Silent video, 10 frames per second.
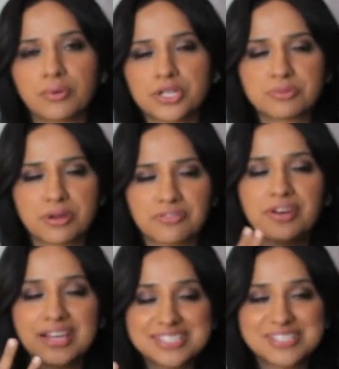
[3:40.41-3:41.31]

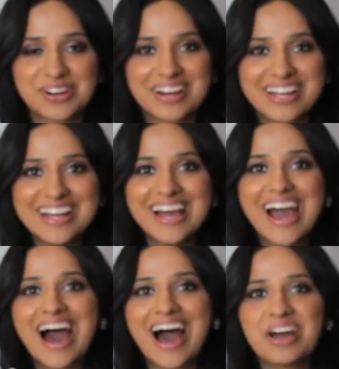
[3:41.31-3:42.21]

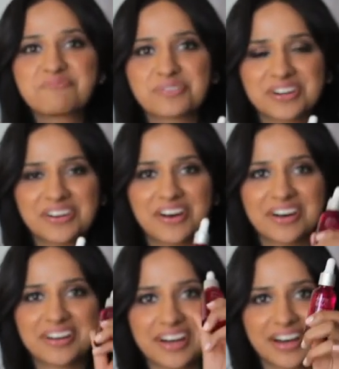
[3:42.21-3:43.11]
I put it
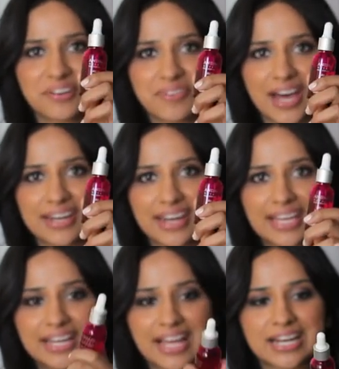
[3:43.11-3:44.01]
on at
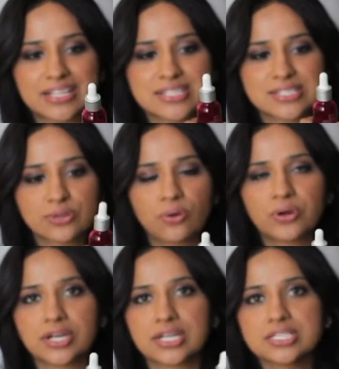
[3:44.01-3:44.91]
night, and it's so good.